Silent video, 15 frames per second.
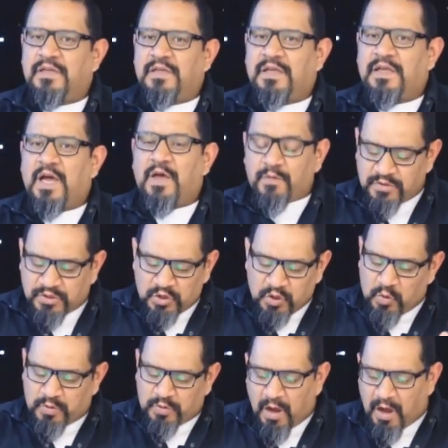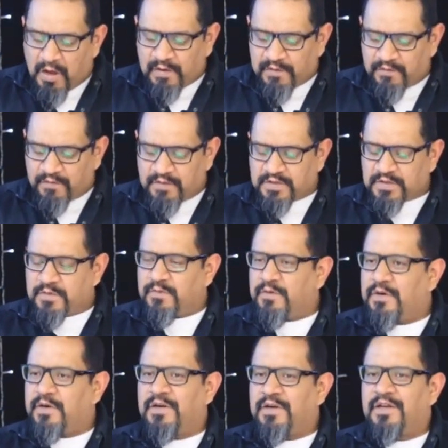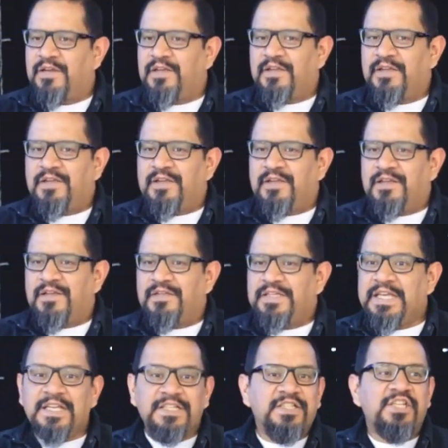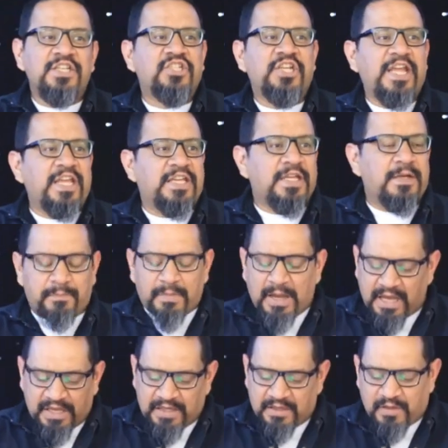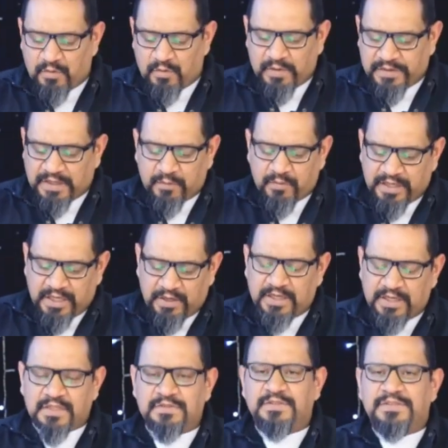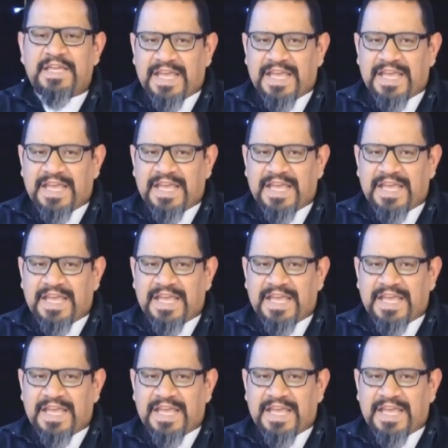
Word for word: how those new converts were easily shaken by what they were hearing.